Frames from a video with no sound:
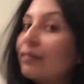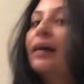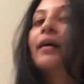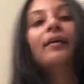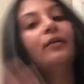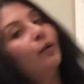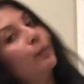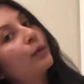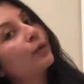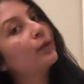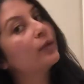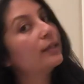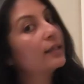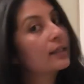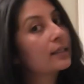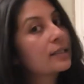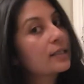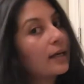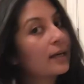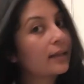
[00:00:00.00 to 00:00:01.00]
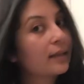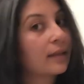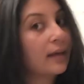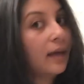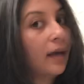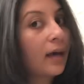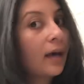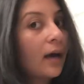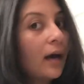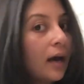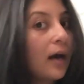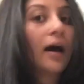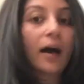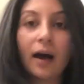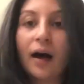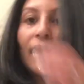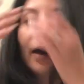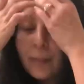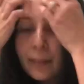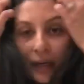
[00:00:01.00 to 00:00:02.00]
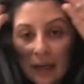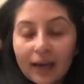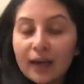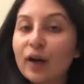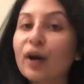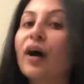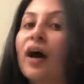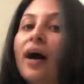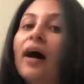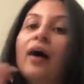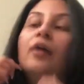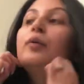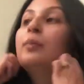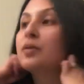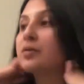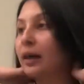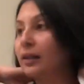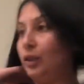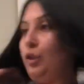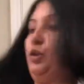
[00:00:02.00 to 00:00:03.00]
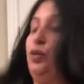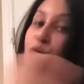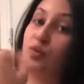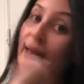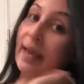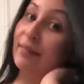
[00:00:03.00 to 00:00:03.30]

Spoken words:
to this hair, then keep on watching for that